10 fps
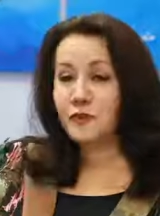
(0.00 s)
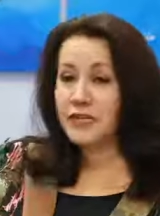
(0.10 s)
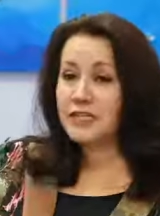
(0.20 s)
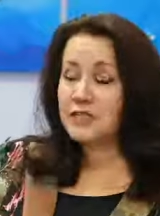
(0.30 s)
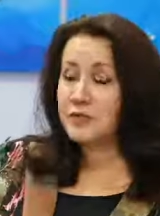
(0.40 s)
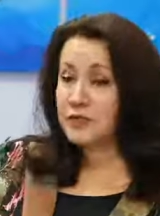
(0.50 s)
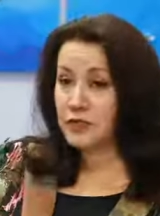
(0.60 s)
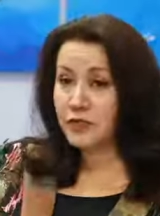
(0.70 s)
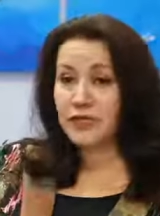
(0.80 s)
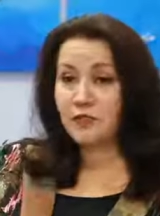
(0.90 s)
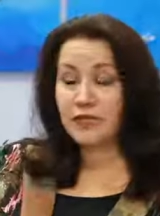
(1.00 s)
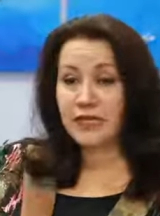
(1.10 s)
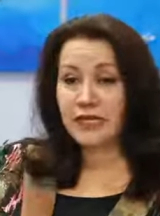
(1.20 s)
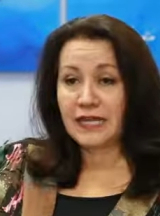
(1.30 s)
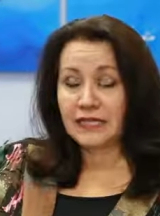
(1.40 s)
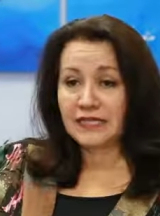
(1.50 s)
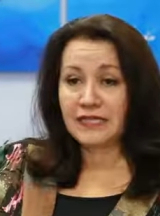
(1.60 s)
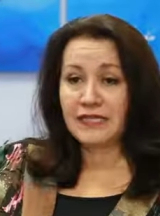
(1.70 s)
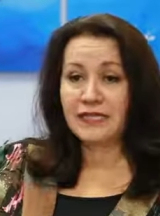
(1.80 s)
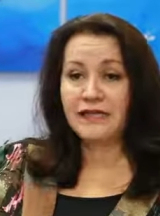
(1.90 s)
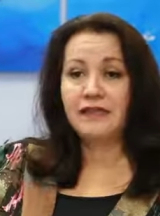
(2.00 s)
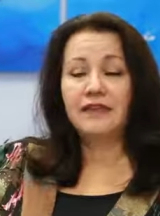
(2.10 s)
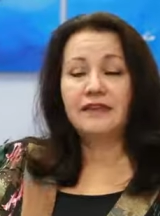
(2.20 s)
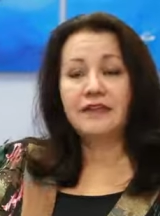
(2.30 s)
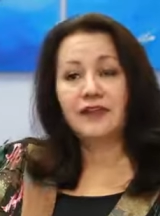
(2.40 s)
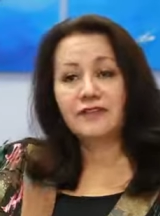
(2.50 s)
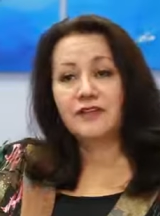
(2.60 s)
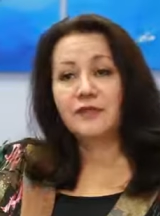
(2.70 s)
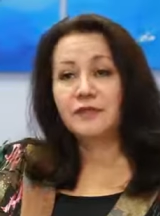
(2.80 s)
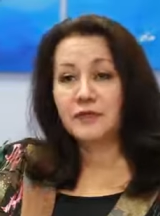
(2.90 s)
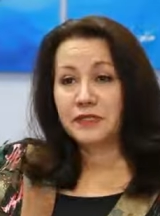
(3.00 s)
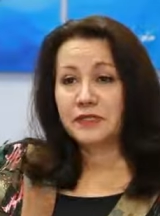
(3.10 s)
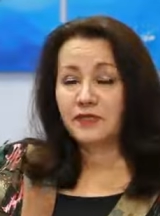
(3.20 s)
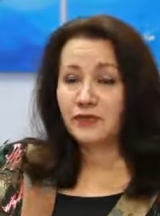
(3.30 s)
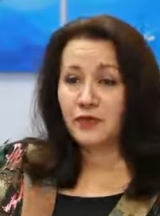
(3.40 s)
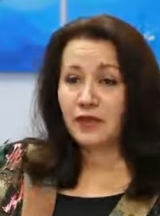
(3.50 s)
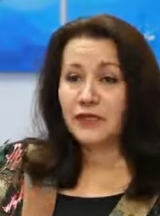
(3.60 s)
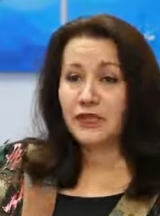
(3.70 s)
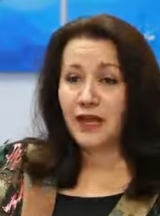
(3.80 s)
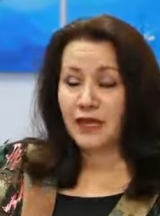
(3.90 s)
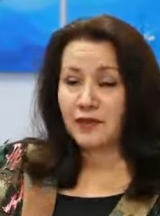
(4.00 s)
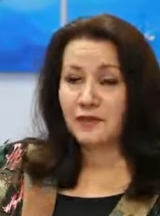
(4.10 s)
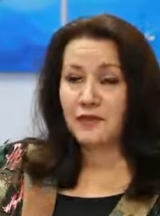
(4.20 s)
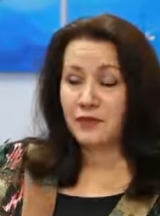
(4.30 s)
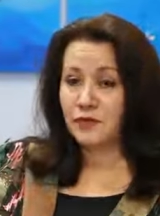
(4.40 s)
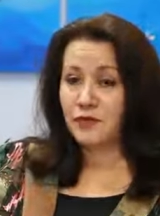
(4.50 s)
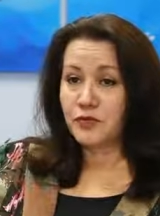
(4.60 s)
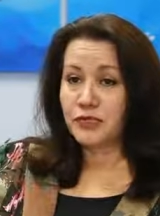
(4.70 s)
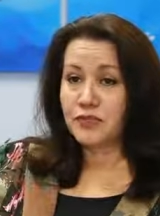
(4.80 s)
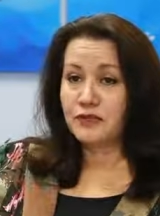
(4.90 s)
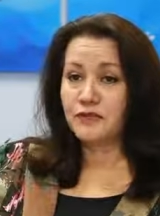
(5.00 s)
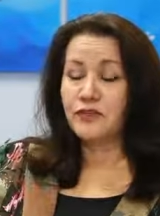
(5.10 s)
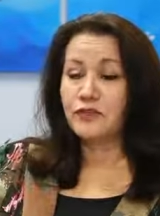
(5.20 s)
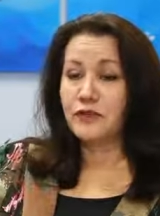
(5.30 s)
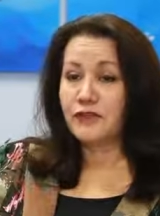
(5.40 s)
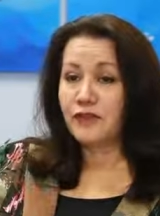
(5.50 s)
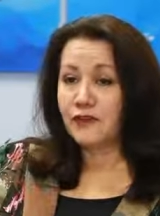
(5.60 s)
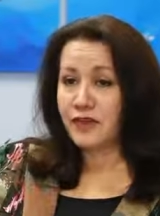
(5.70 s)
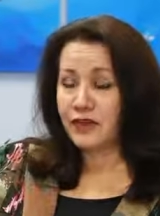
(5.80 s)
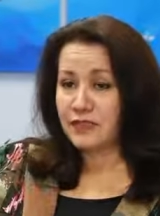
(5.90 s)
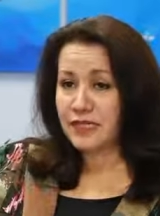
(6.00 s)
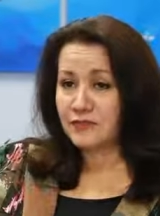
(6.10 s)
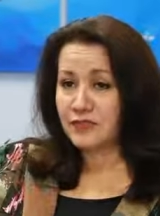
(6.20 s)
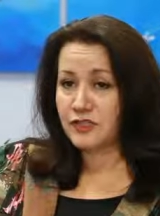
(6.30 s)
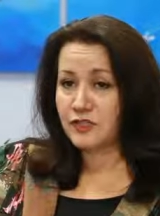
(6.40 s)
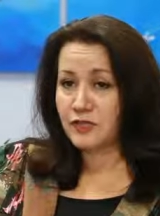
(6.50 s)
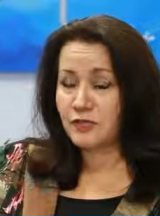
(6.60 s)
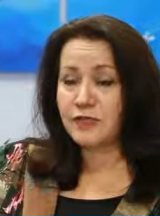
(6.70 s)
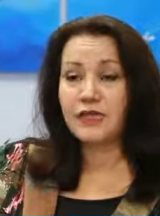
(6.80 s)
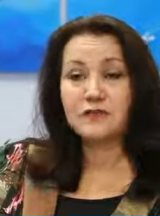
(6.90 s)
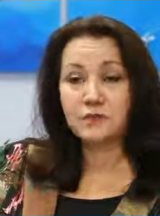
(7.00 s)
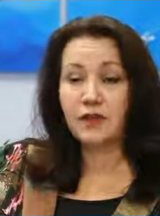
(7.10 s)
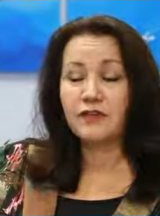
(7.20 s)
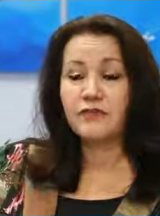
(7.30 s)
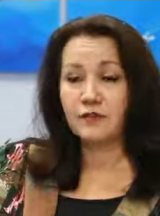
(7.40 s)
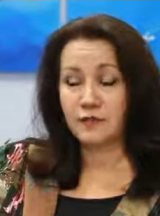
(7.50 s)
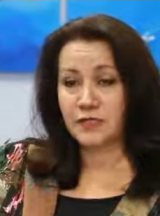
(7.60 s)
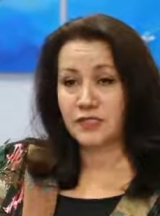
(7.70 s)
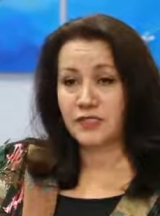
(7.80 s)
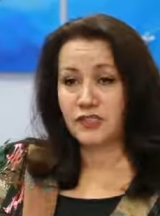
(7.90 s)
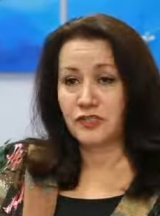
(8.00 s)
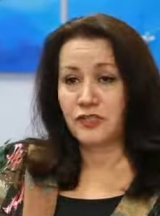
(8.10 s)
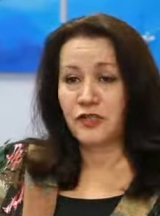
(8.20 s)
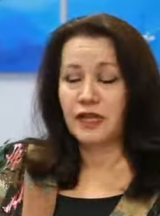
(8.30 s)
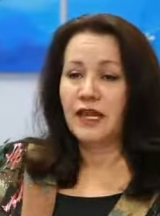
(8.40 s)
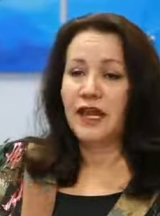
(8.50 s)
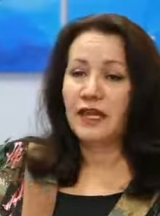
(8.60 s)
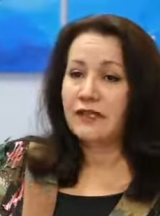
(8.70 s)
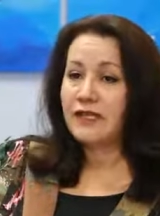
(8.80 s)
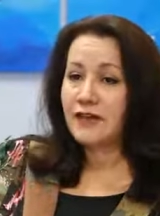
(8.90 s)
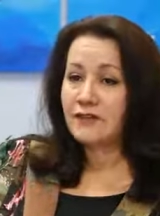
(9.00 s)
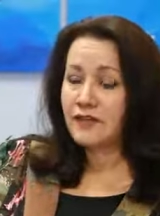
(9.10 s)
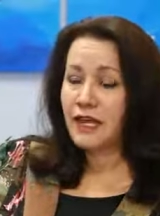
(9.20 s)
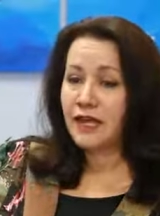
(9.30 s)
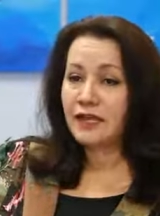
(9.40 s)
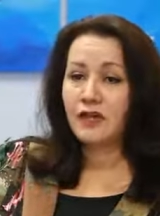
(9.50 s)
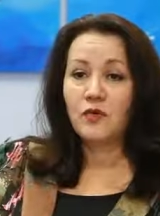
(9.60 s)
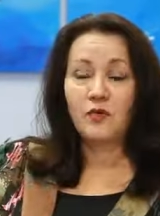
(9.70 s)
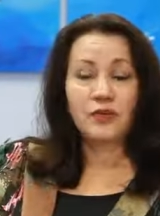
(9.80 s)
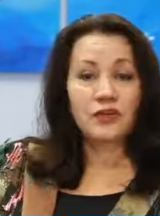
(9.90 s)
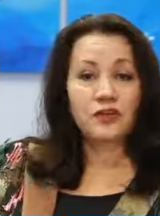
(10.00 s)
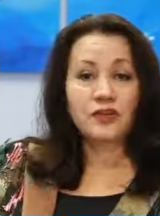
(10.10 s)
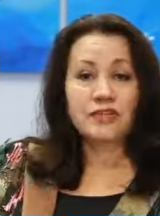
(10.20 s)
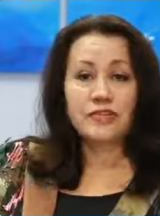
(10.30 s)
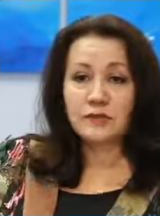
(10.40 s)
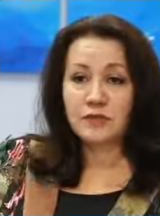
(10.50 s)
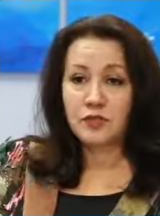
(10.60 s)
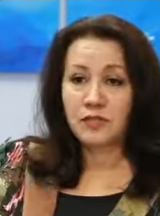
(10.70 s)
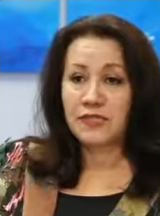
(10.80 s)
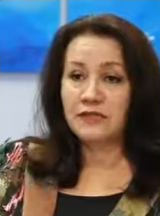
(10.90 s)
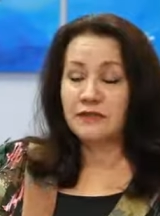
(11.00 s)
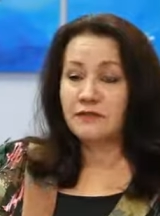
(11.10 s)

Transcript: a patient's been treated with NAET, they have to completely avoid the item that we've treated for 25 hours after the treatment. That's part of the procedure. And then after that, we encourage them to eat